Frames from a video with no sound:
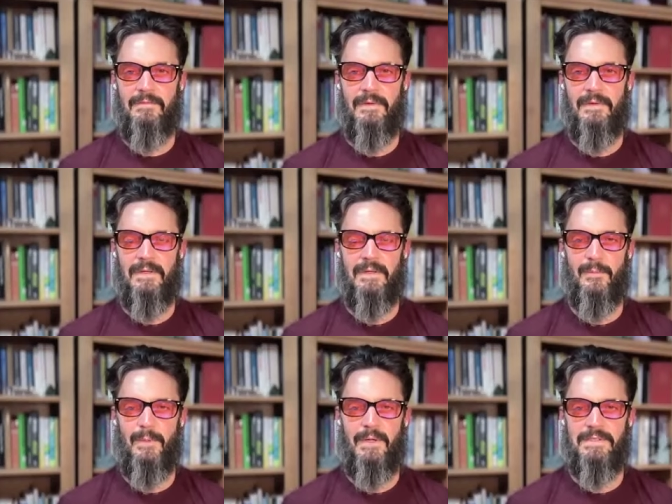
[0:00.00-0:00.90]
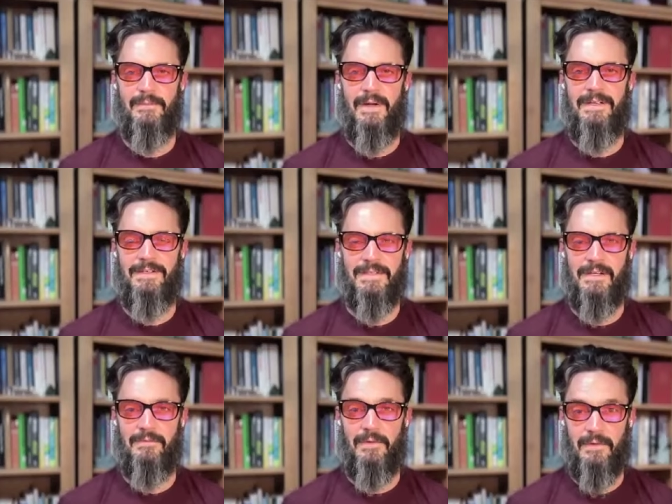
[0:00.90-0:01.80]
I can feel the earbuds in my
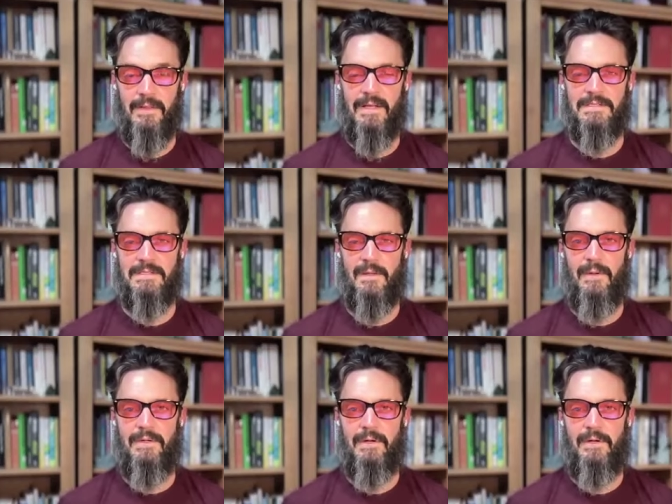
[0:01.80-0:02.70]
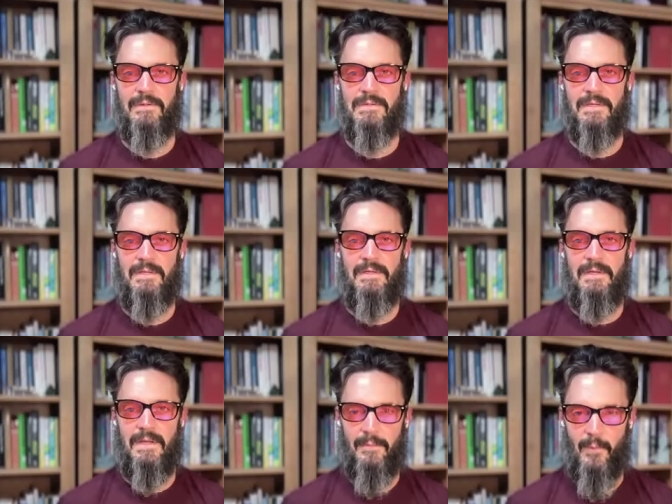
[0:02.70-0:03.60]
ears. I can feel the glasses on my nose.
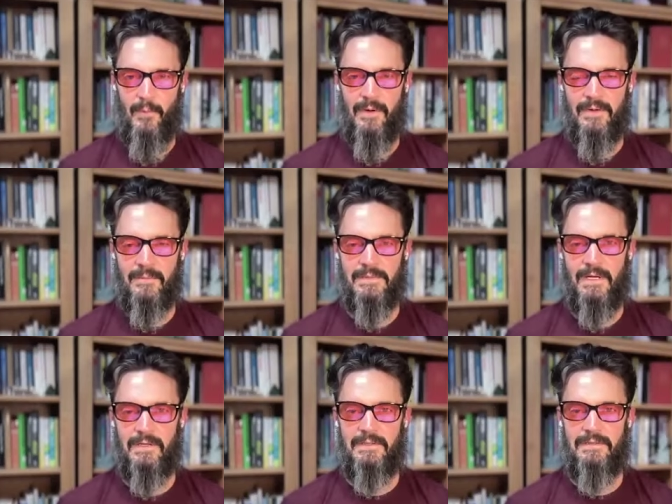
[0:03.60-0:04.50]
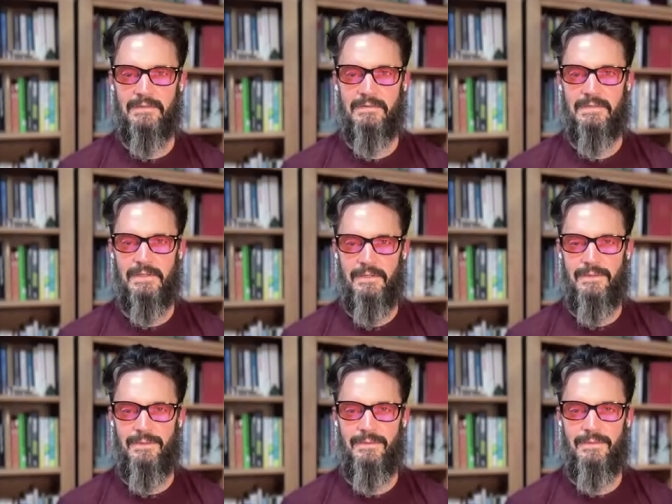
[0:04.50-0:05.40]
And I'm aware that I'm talking to
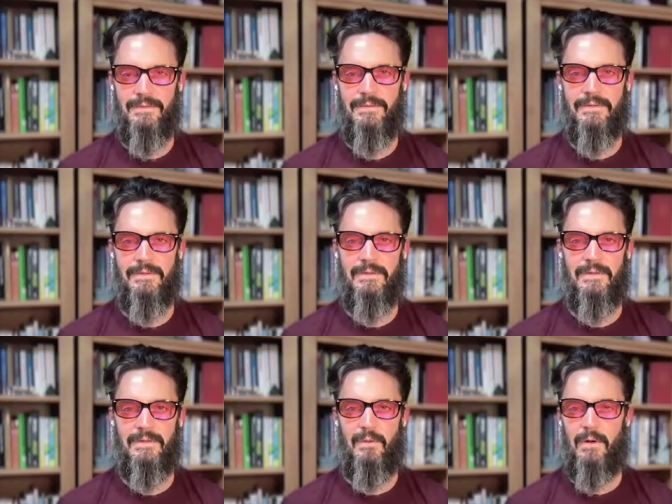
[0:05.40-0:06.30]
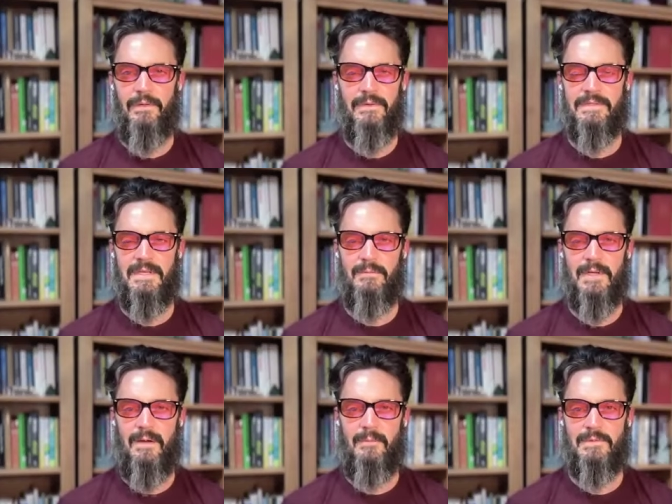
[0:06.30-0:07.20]
you, all at the
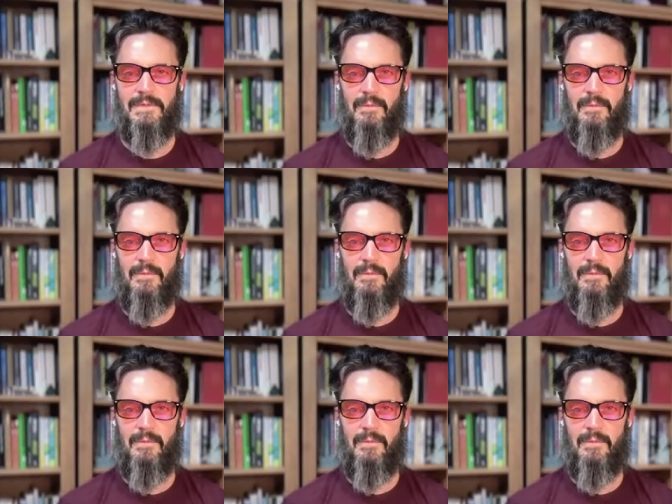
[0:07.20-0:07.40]
same time.